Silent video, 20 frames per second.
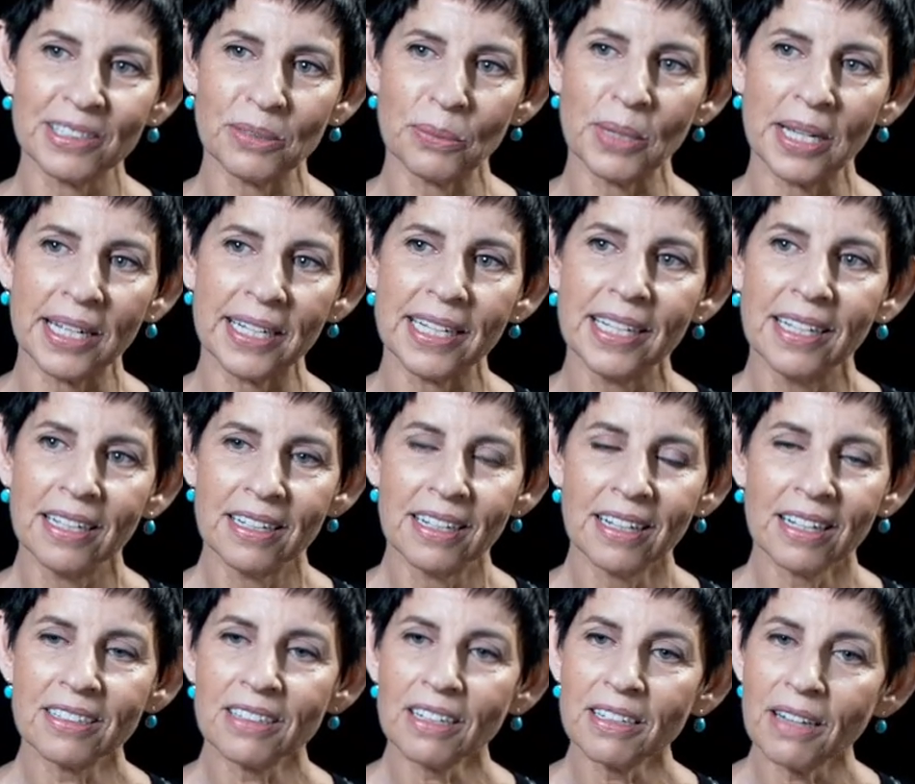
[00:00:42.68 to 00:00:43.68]
in a way.
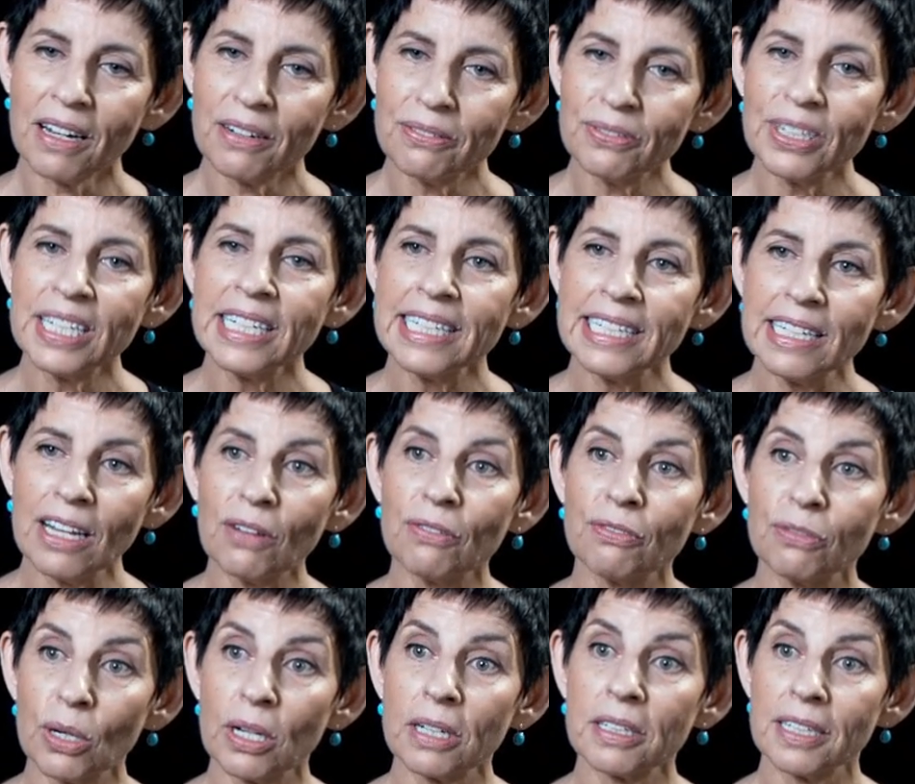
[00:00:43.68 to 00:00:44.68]
And I really
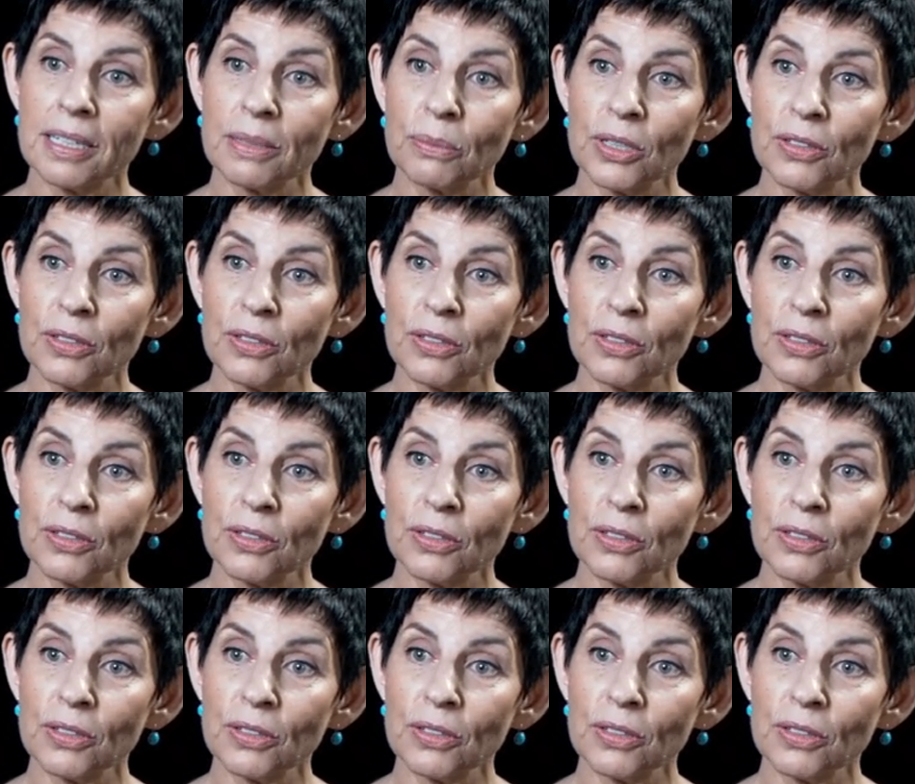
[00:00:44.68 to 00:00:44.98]
love working